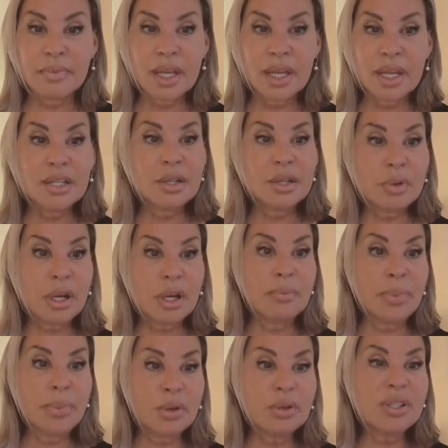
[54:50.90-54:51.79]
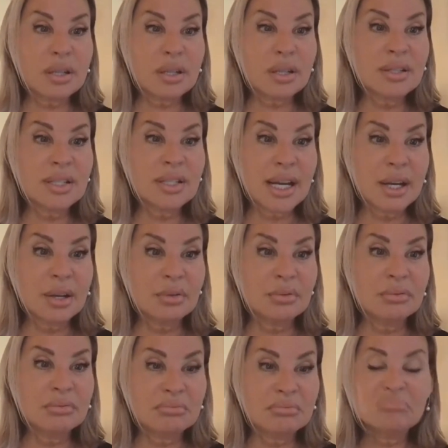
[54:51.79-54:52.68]
And until we can both settle
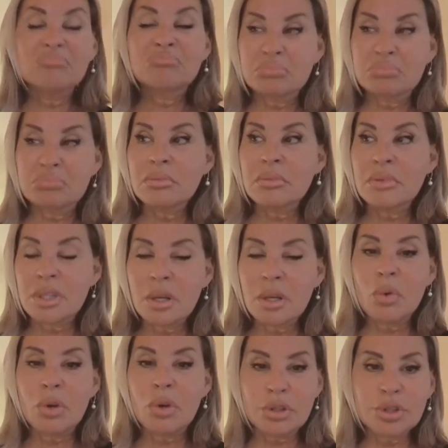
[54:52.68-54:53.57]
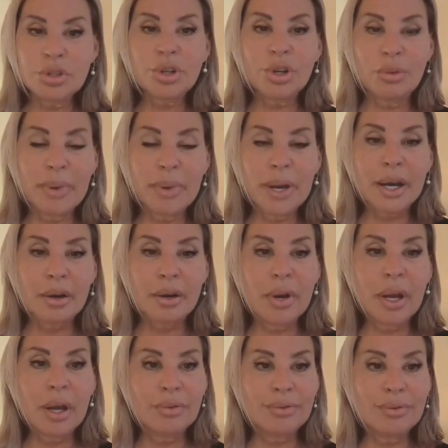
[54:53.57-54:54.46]
down, we'll circle back
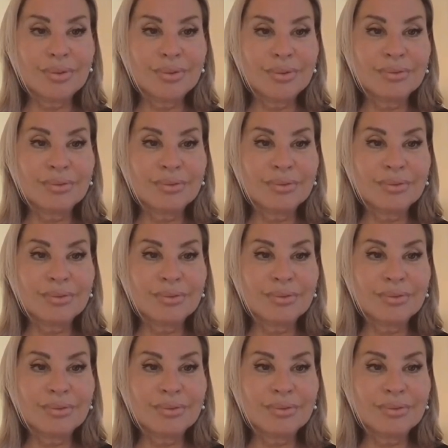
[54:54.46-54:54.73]
around.